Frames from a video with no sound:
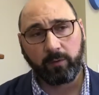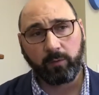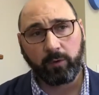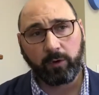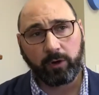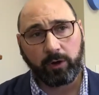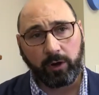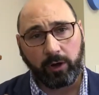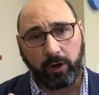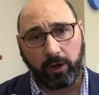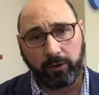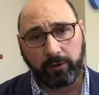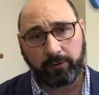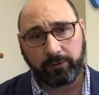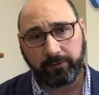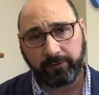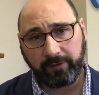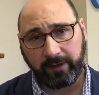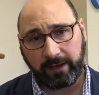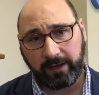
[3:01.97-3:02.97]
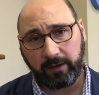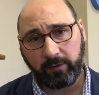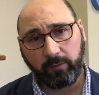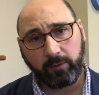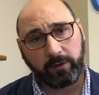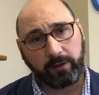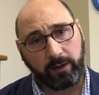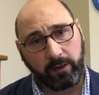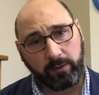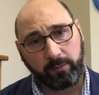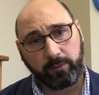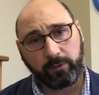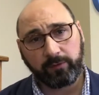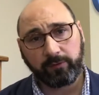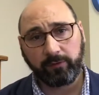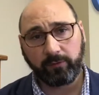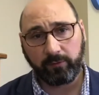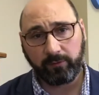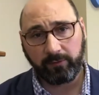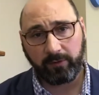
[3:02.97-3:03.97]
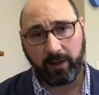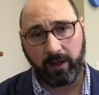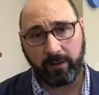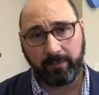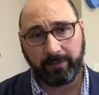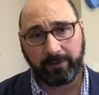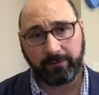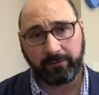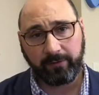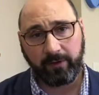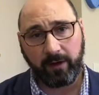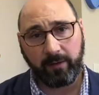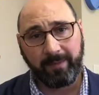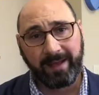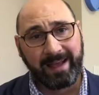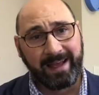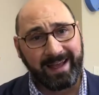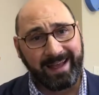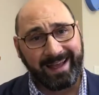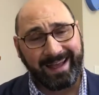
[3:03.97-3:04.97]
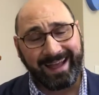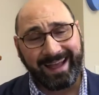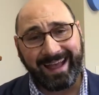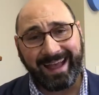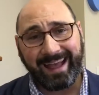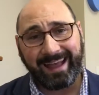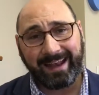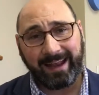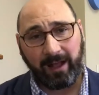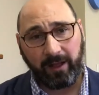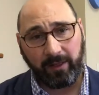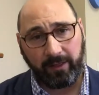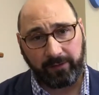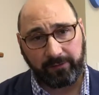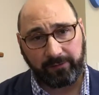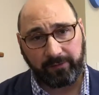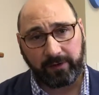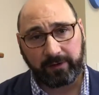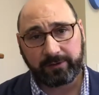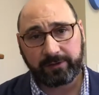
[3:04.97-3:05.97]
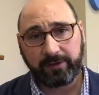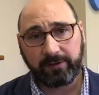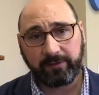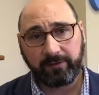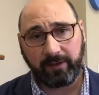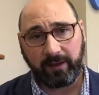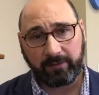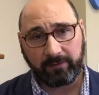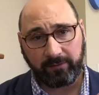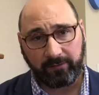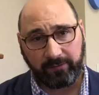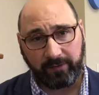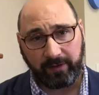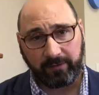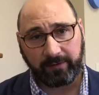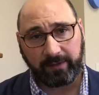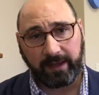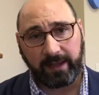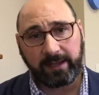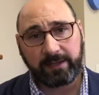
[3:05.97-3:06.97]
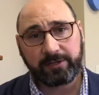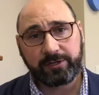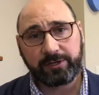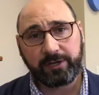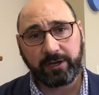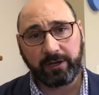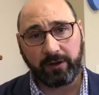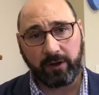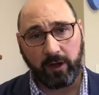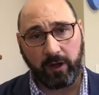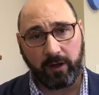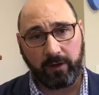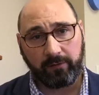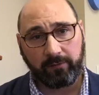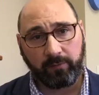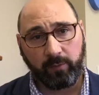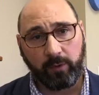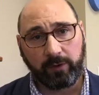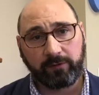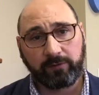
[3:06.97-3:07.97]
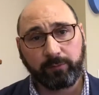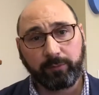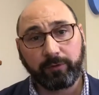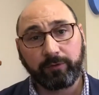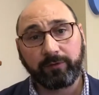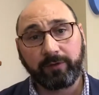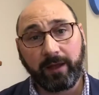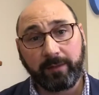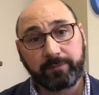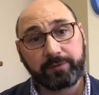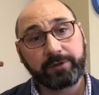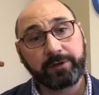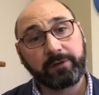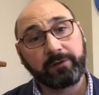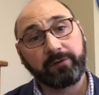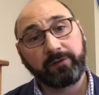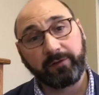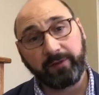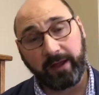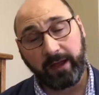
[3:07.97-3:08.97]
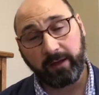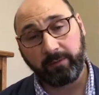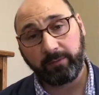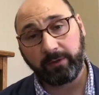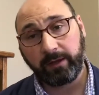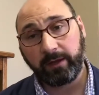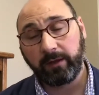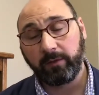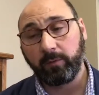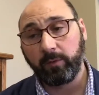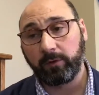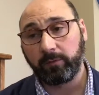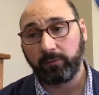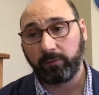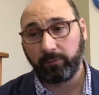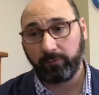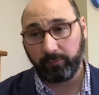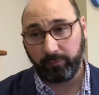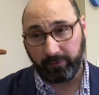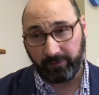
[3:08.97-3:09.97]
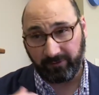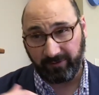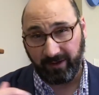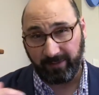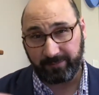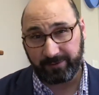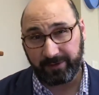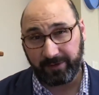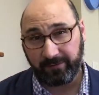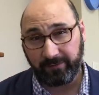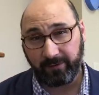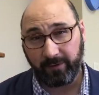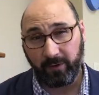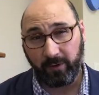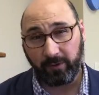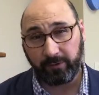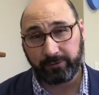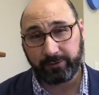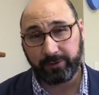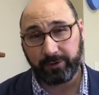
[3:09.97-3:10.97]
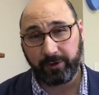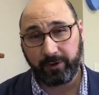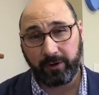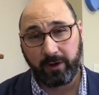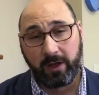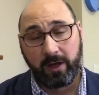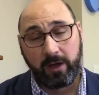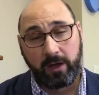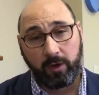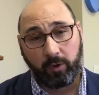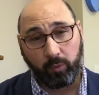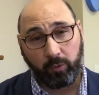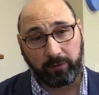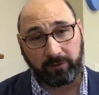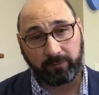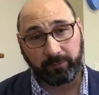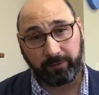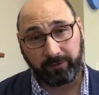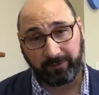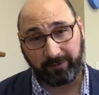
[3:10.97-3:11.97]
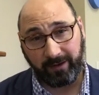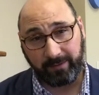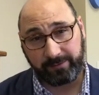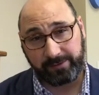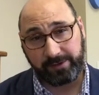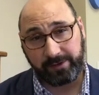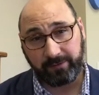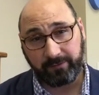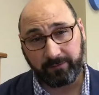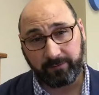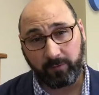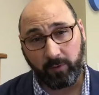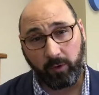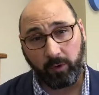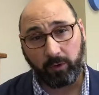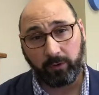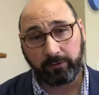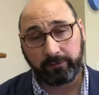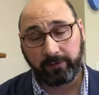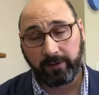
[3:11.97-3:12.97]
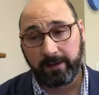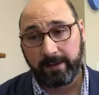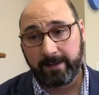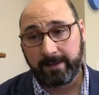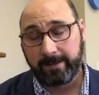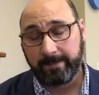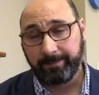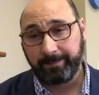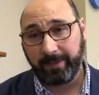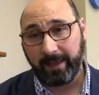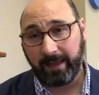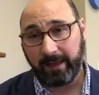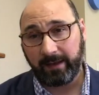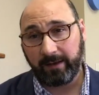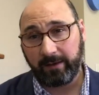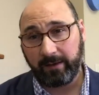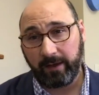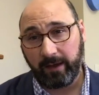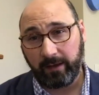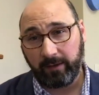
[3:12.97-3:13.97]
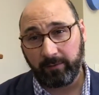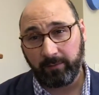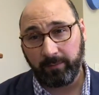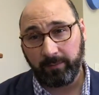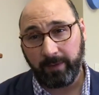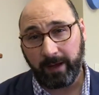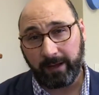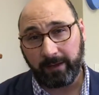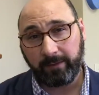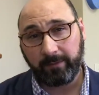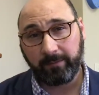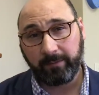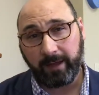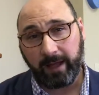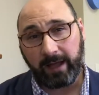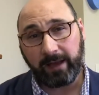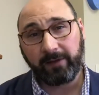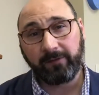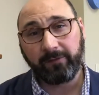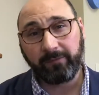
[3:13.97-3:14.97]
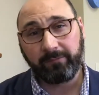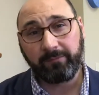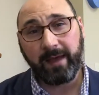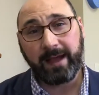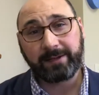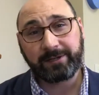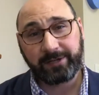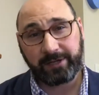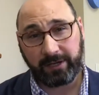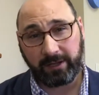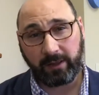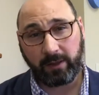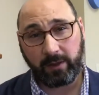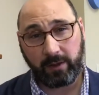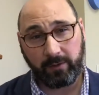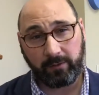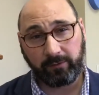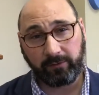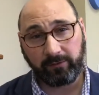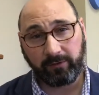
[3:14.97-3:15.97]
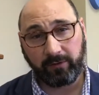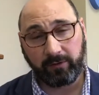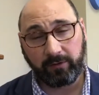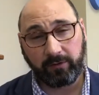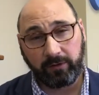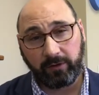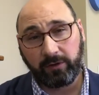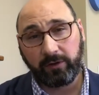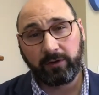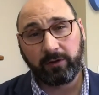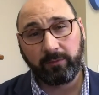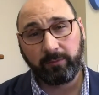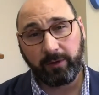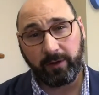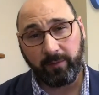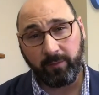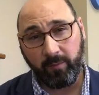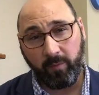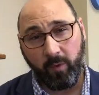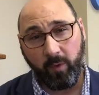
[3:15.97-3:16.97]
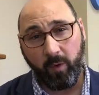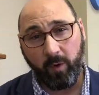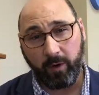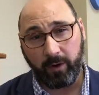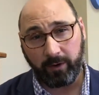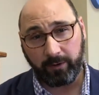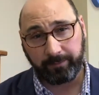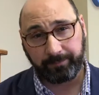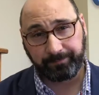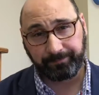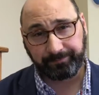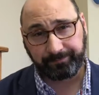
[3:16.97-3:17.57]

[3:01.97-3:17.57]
work on understanding where the other person was coming from, and how that functions as a foundation of one's perception of family, one's perception of culture, one's perception of roles. And by kind of meshing those a little bit more,